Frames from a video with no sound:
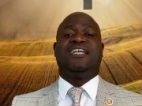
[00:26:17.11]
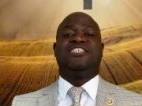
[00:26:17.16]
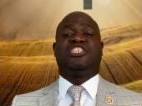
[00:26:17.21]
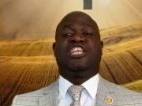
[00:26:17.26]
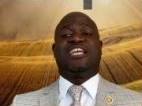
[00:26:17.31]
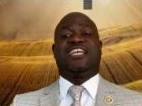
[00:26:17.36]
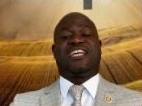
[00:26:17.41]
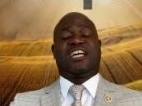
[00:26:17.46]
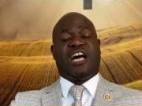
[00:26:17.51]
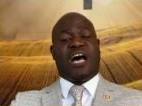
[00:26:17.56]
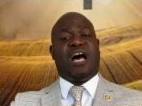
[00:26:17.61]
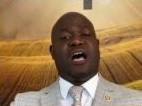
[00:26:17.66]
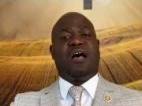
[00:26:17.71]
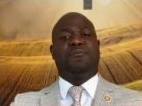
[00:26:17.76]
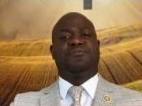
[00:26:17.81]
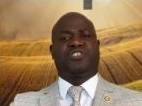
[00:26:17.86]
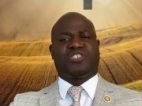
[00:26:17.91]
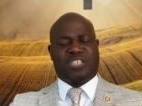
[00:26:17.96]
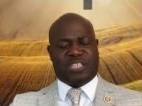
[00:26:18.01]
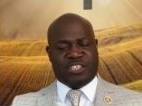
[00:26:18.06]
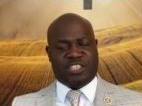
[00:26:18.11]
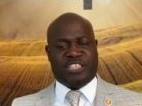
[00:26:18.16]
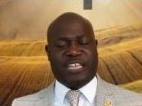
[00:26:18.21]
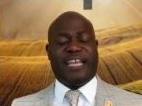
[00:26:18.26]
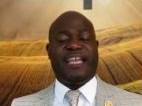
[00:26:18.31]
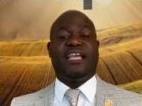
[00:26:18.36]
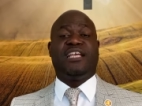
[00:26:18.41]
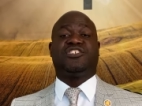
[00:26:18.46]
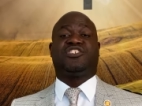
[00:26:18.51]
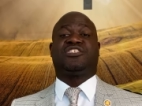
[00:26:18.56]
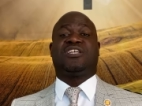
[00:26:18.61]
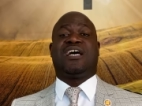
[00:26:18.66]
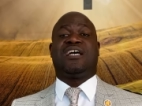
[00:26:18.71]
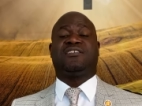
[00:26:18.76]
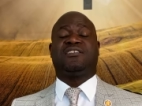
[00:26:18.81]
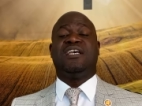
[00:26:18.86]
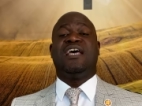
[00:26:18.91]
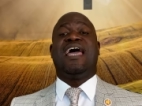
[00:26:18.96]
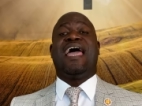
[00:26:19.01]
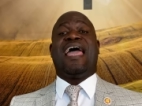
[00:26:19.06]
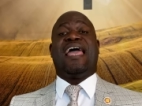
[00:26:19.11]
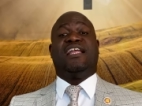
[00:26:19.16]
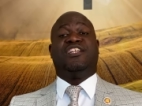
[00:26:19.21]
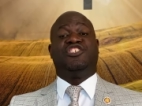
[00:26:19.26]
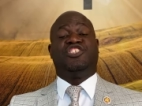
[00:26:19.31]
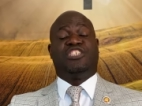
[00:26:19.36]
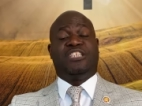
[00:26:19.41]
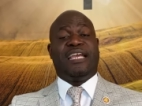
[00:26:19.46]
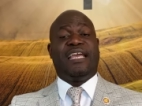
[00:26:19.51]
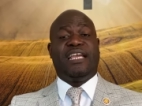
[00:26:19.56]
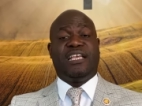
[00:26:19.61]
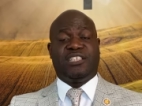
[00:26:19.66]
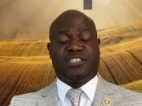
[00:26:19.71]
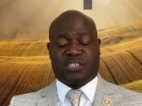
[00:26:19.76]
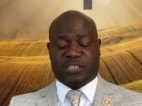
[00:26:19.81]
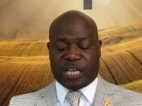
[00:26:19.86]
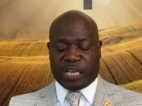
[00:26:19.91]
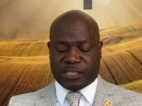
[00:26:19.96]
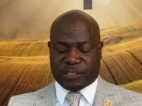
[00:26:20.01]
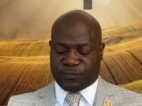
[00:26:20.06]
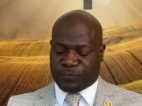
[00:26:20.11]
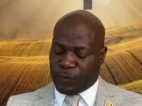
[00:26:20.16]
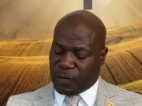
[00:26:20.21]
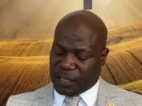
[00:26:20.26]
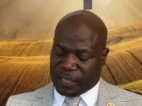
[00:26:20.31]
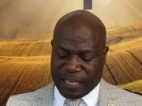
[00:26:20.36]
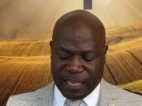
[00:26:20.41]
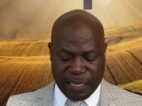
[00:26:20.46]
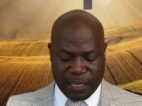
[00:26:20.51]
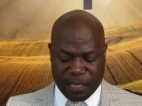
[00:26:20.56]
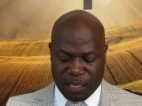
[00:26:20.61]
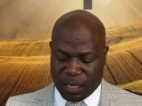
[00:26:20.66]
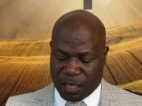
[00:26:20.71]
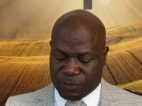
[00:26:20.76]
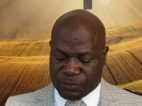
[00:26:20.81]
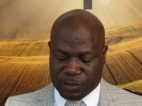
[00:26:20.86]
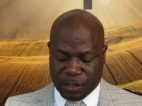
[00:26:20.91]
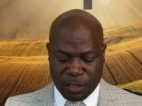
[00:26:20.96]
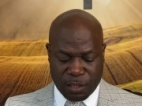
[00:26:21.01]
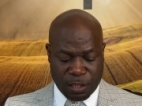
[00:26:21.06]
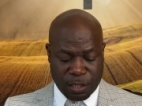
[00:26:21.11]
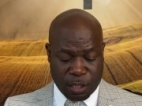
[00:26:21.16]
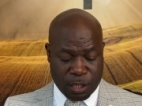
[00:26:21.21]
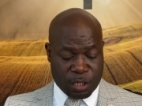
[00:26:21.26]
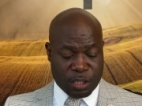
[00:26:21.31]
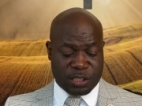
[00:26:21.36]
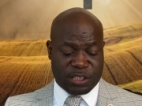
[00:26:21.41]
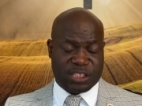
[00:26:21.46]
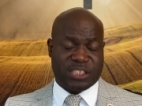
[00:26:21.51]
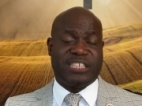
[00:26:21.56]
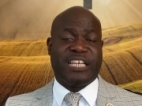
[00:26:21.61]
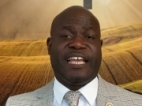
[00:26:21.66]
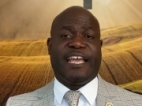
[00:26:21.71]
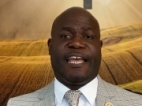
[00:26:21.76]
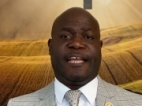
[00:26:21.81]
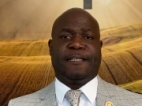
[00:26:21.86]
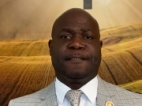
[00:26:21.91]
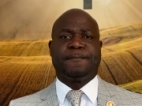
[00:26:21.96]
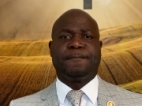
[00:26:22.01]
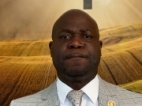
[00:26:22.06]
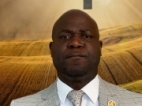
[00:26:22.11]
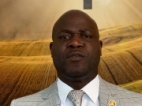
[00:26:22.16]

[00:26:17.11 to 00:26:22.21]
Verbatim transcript: She comes to Jesus and Jesus forgives her sin.